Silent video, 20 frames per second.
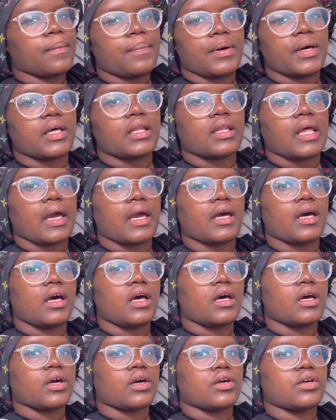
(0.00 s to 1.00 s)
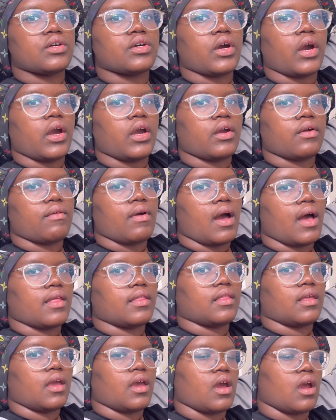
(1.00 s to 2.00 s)
put like a curtain rod
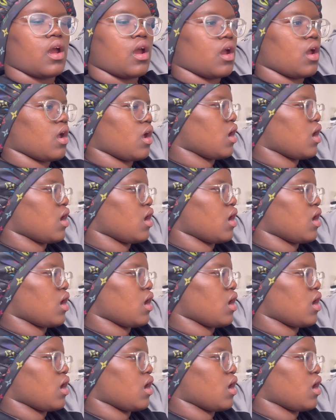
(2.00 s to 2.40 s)
there